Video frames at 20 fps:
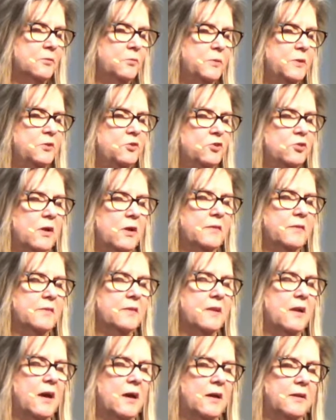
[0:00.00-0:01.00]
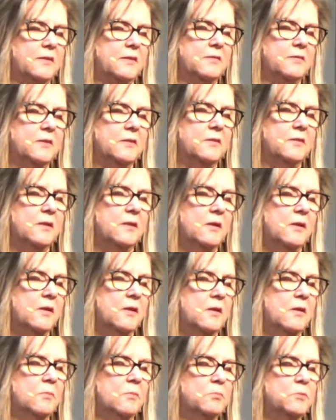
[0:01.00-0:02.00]
We trust God as it
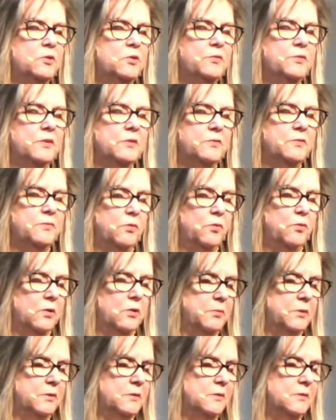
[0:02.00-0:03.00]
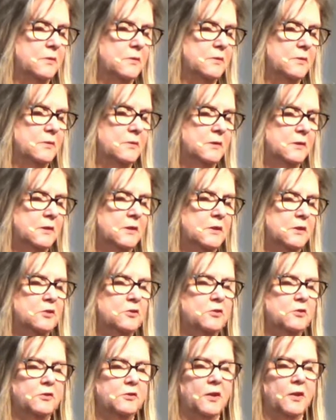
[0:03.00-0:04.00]
moves us forward
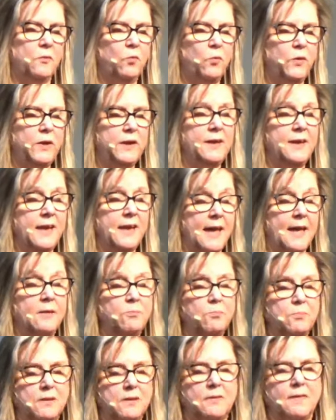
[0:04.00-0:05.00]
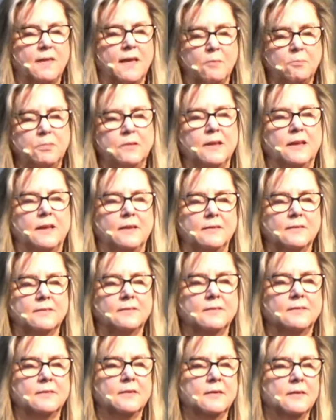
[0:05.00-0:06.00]
so that we can be that
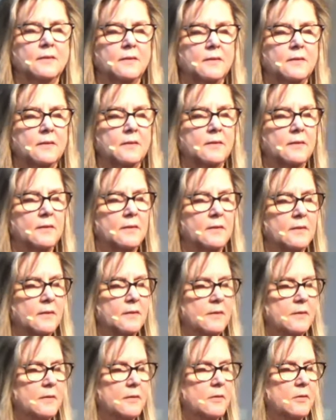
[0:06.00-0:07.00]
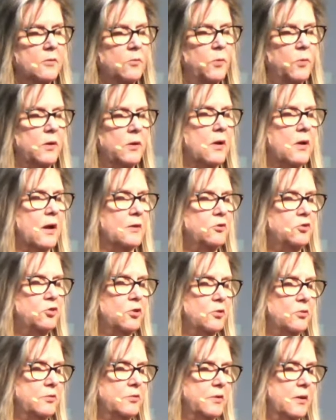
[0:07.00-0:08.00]
place where God
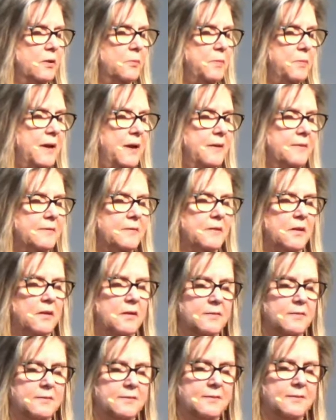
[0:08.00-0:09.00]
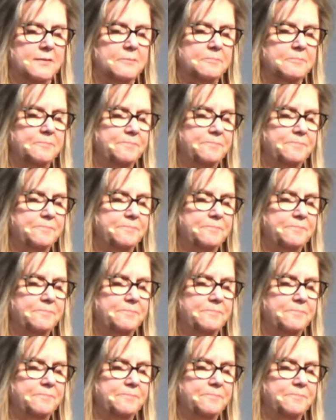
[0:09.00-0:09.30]
shows up as us.